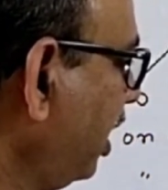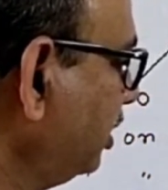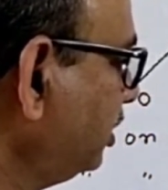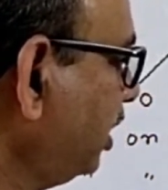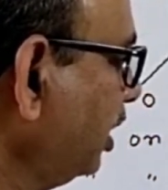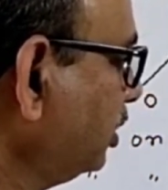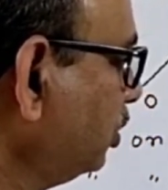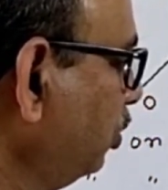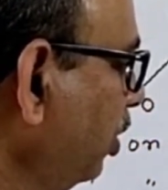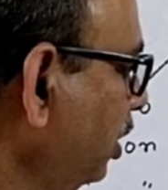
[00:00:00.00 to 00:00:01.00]
on charge
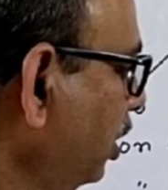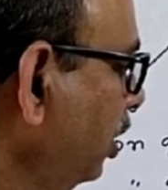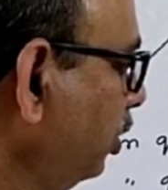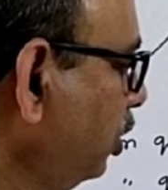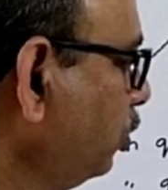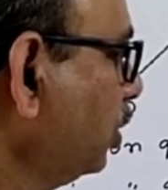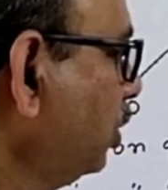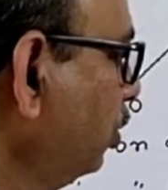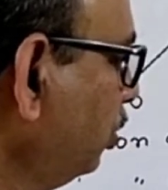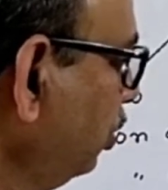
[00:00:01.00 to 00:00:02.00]
Q1 due to
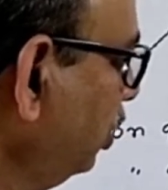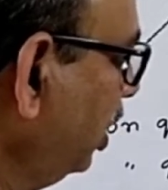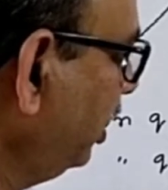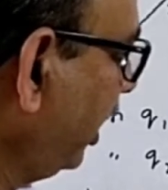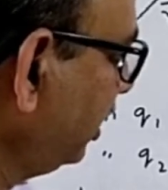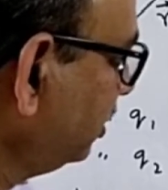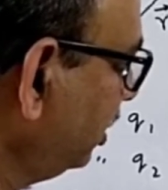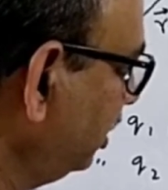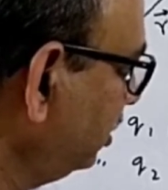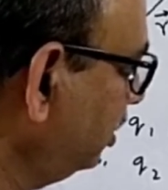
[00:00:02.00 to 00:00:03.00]
Q2, direction
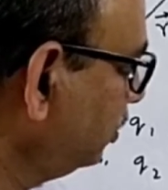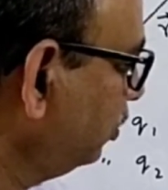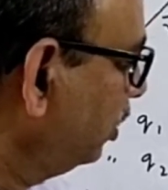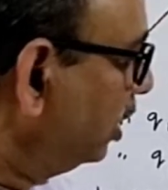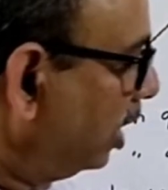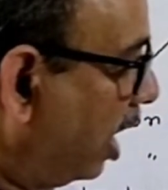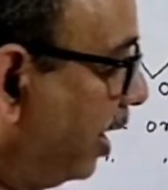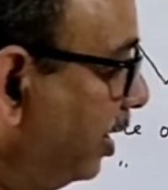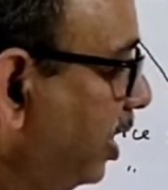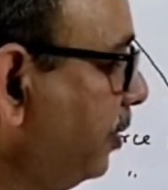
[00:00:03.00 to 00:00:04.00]
is this one, and
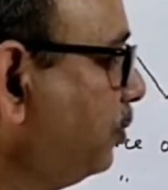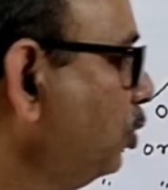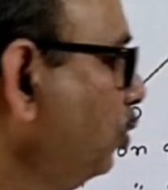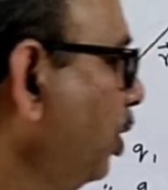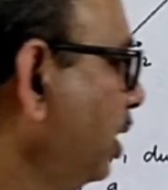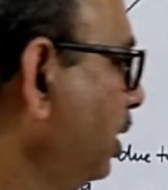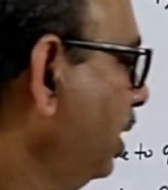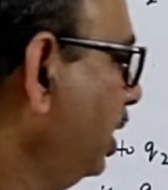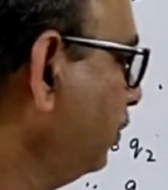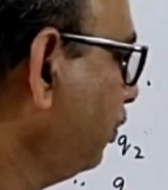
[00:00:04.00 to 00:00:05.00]
F21
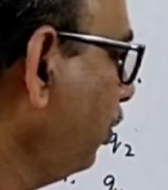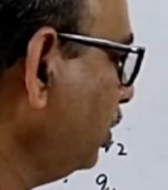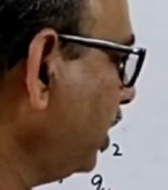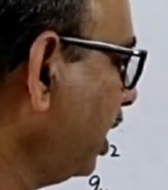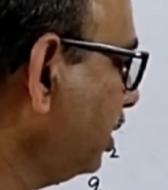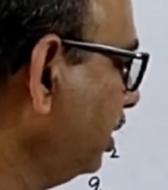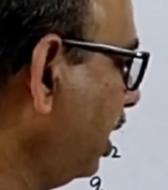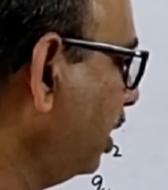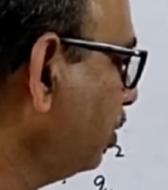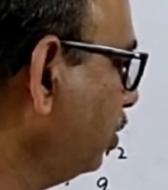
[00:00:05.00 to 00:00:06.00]
is force acting
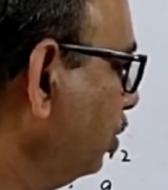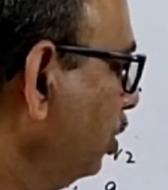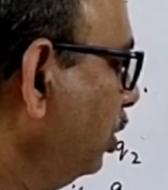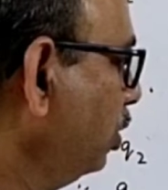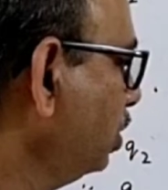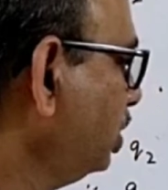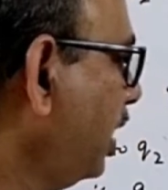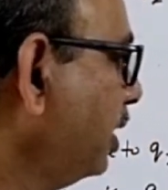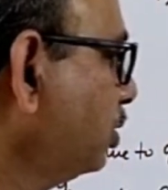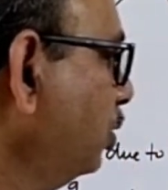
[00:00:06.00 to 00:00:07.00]
on 2 due to
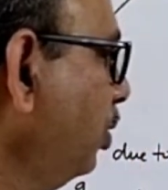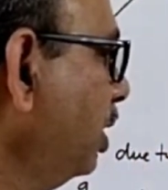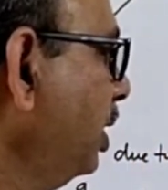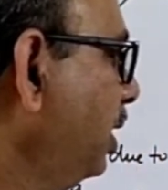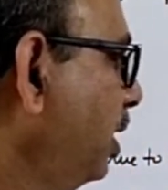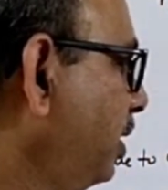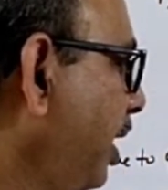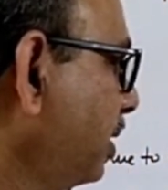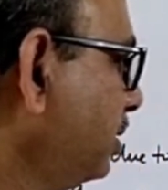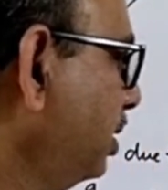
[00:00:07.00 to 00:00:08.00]
charge Q1, the
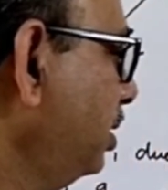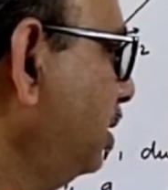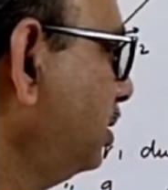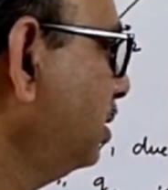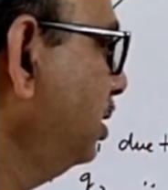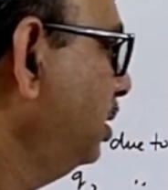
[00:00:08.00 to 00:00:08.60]
direction is